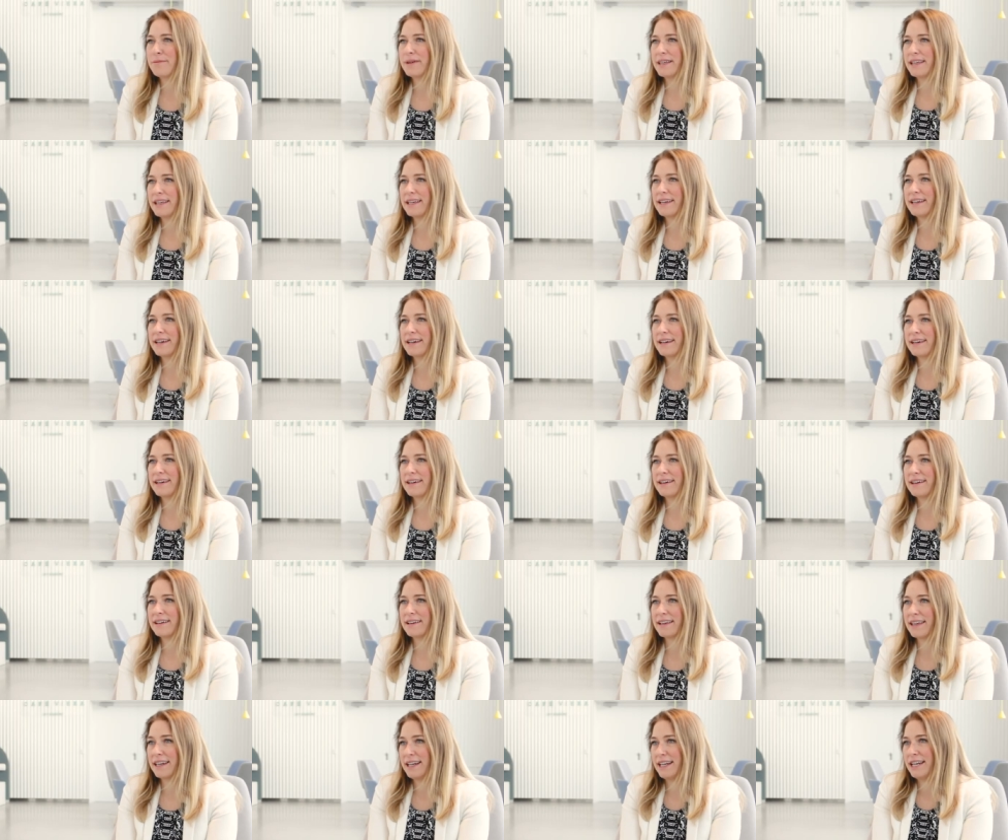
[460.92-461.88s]
a big,
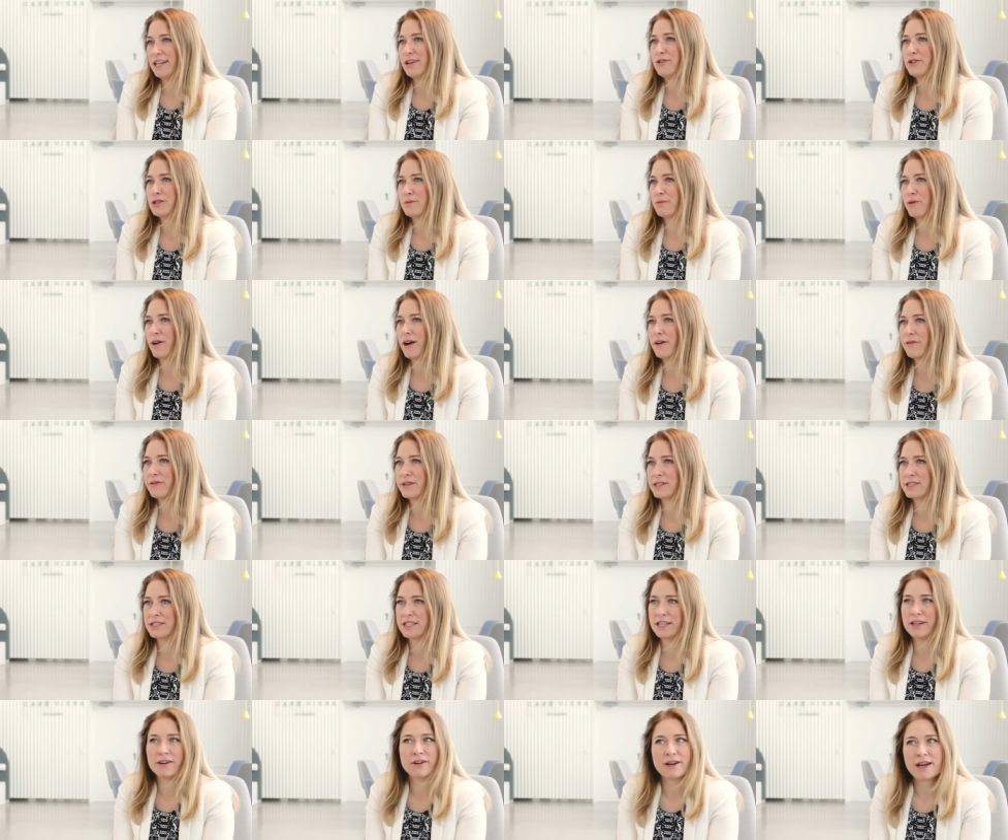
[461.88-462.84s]
uh, getting huge
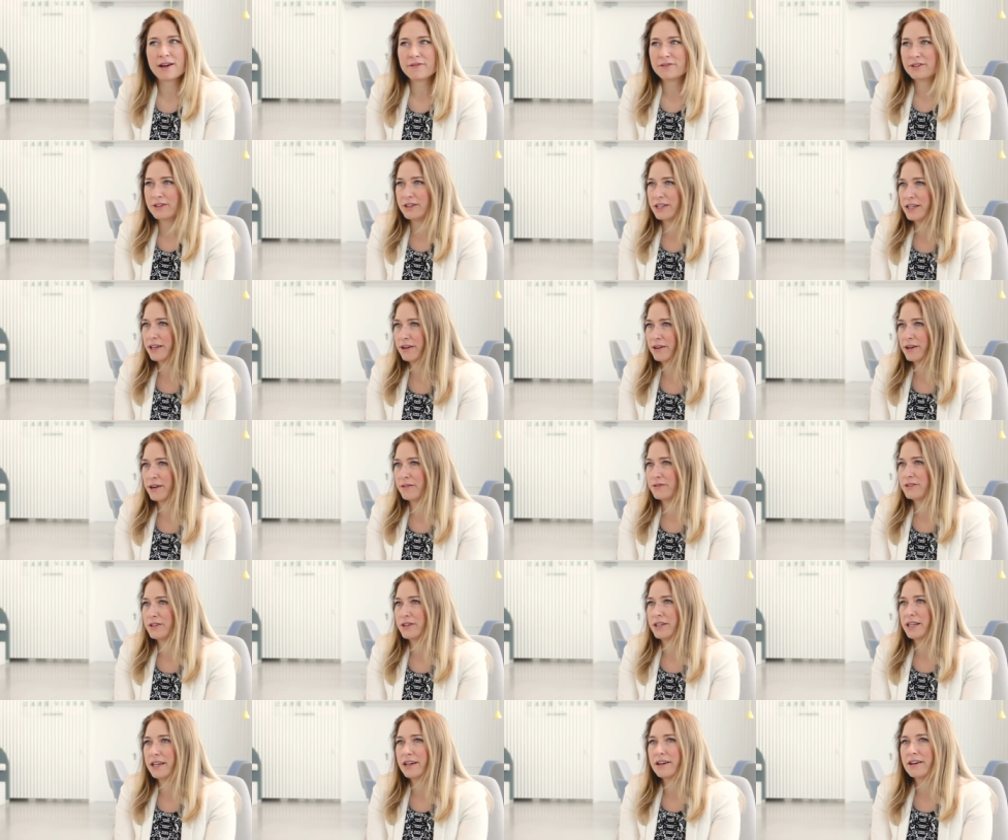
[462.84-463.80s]
profits year after year
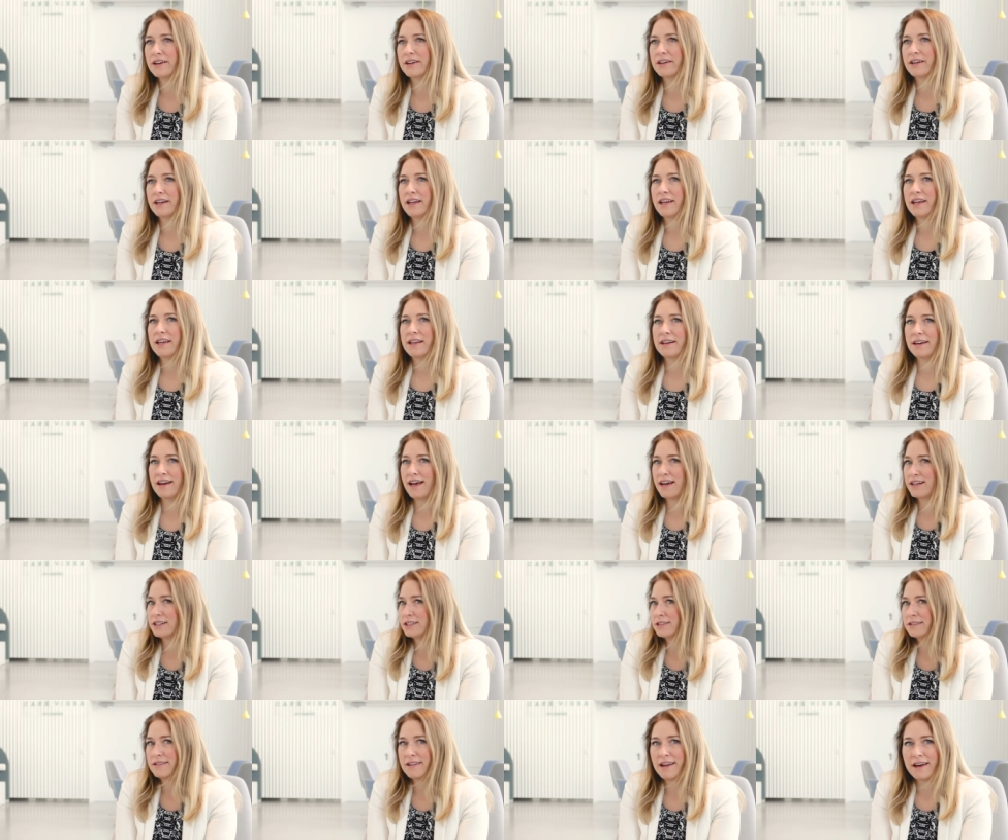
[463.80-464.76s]
after year,
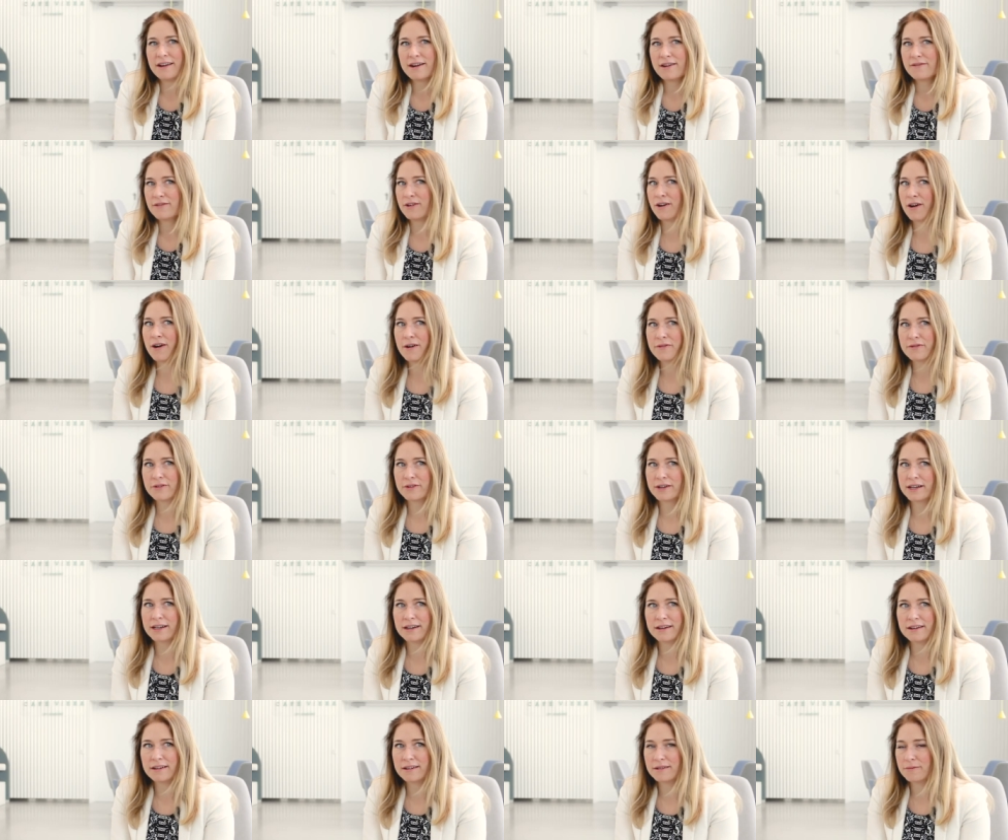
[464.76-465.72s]
not, not ever
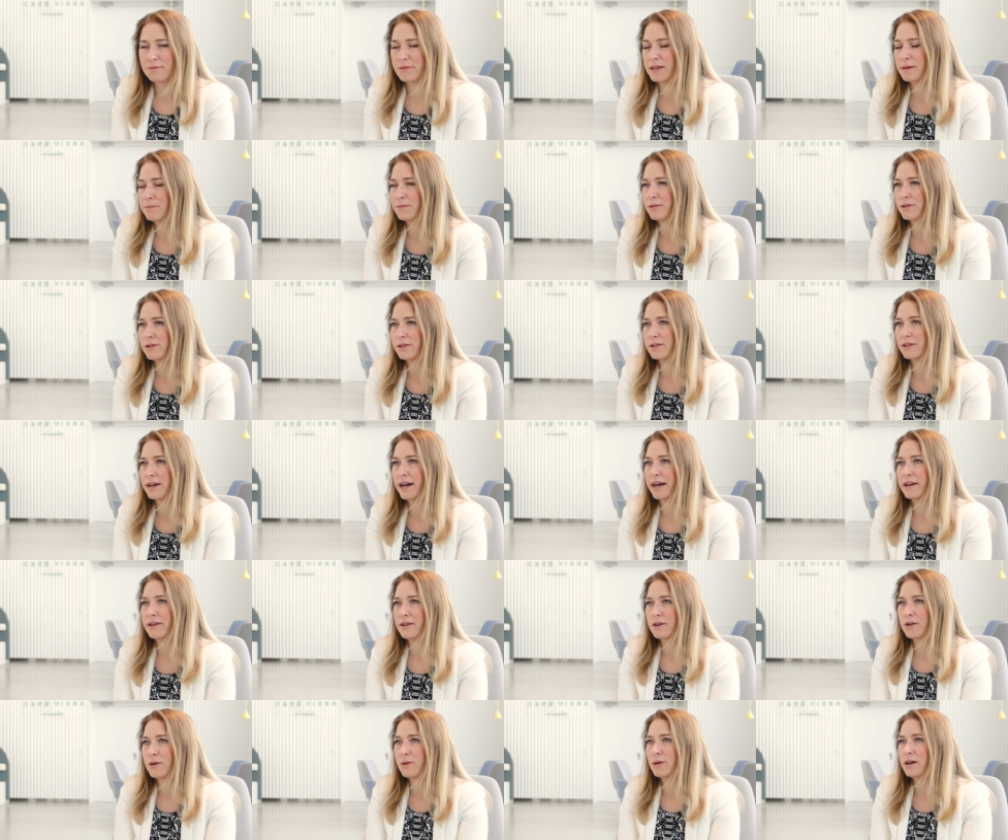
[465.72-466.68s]
offering people
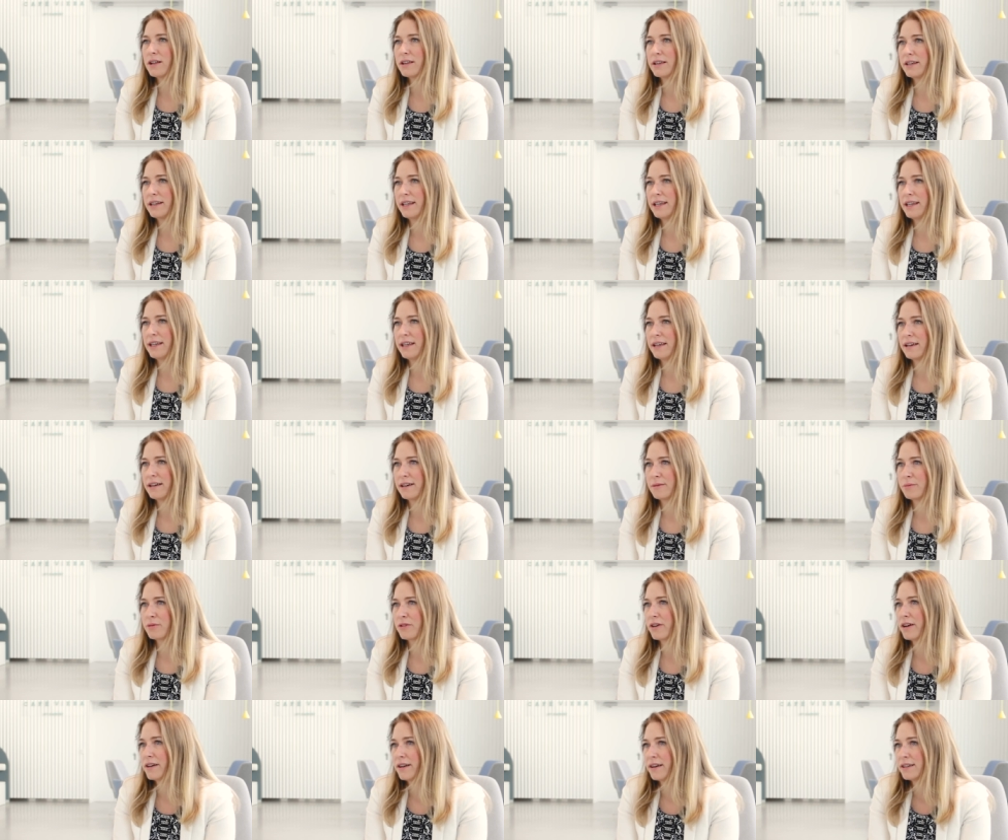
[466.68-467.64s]
higher quality uh,
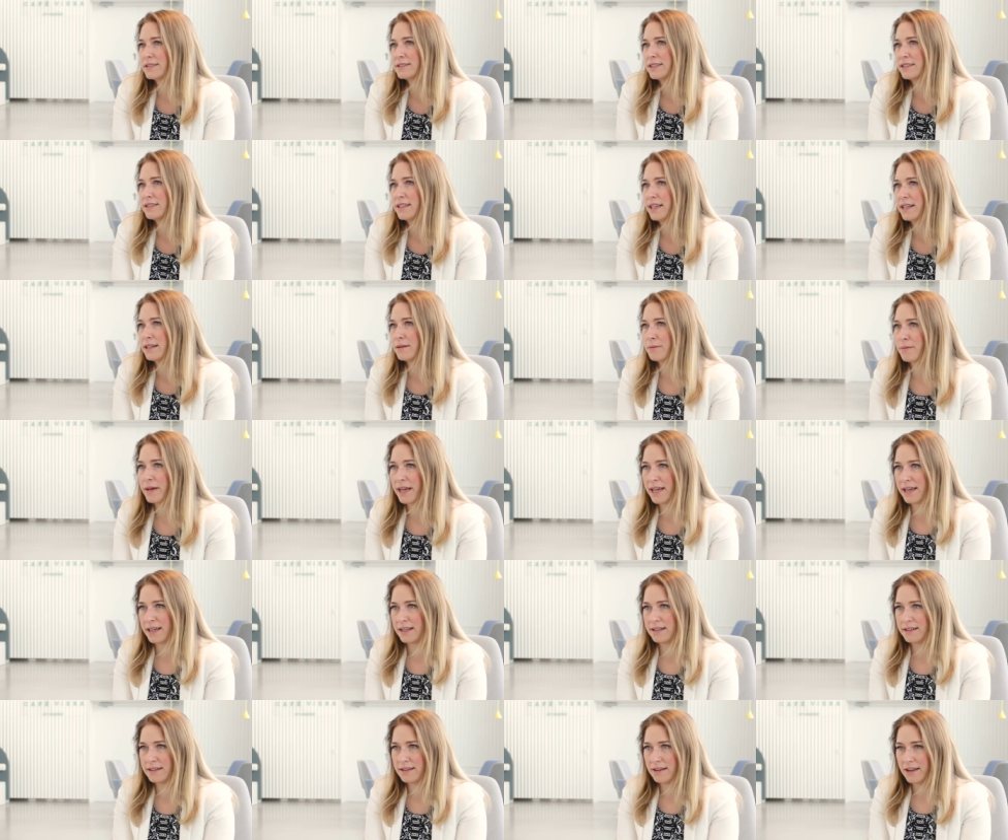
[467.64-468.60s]
products that they
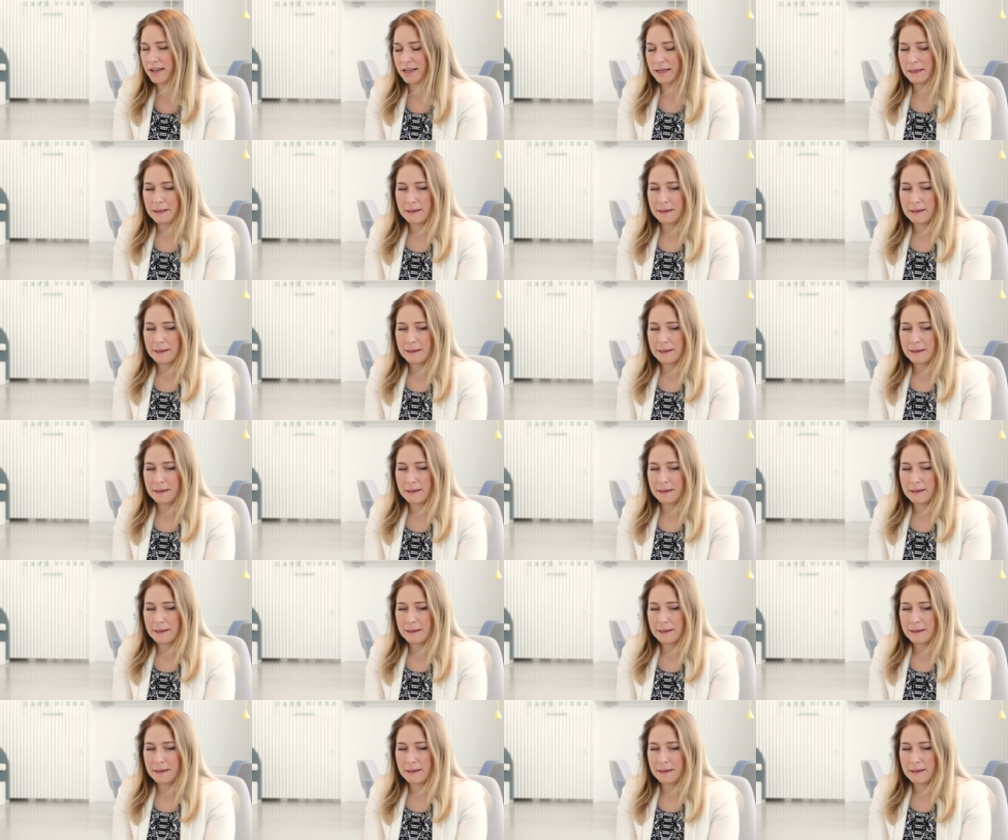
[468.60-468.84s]
demand.